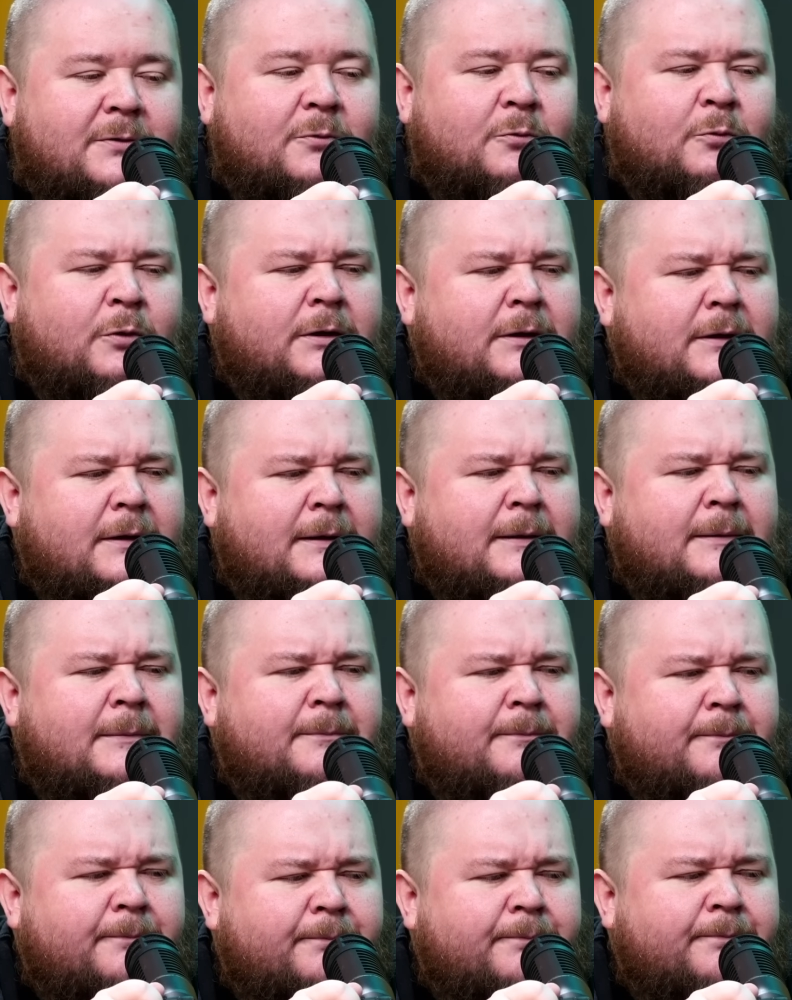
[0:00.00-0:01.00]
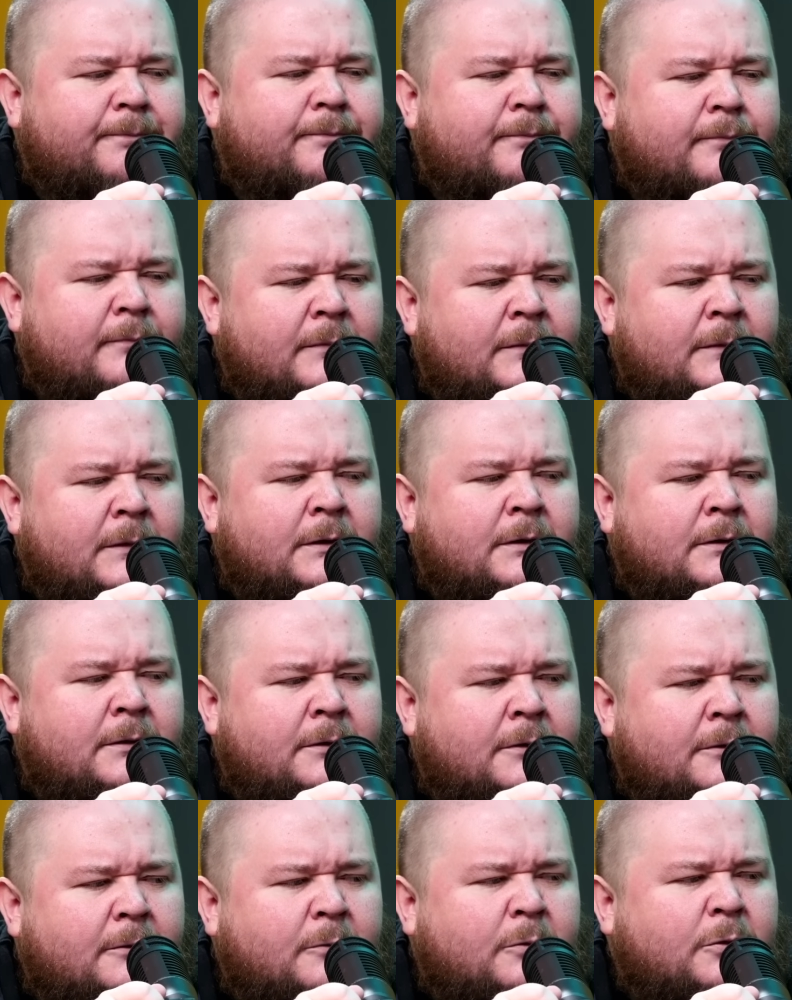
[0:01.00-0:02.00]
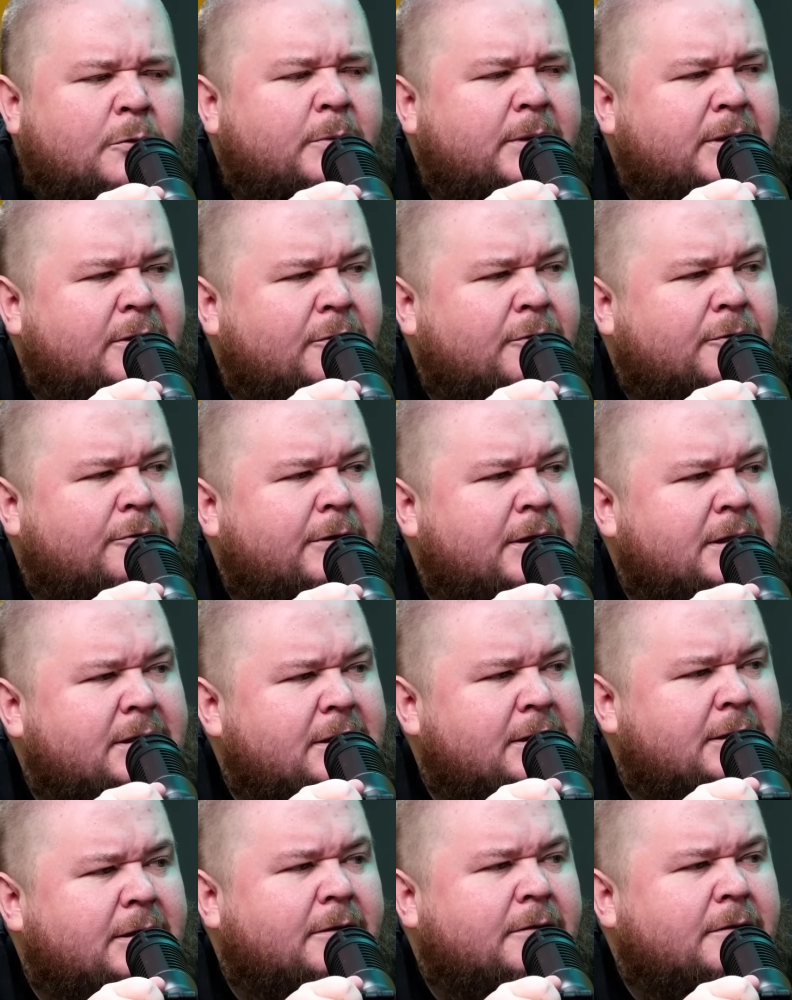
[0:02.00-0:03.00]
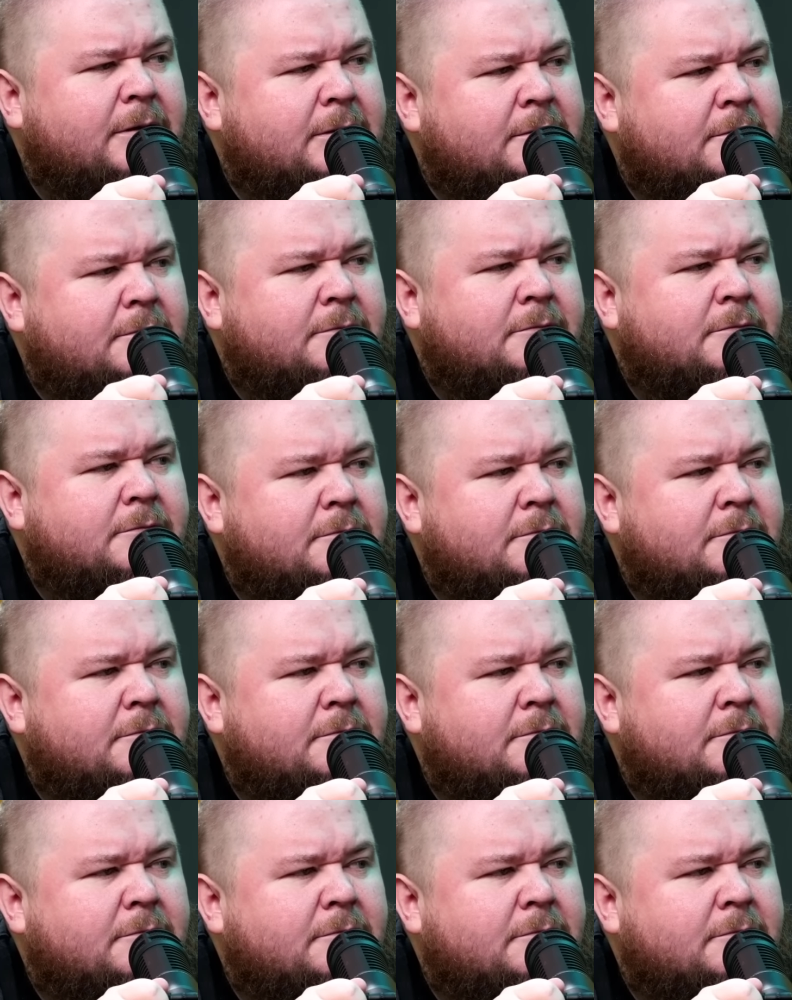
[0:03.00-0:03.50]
What um, what are we doing the rest of the year then?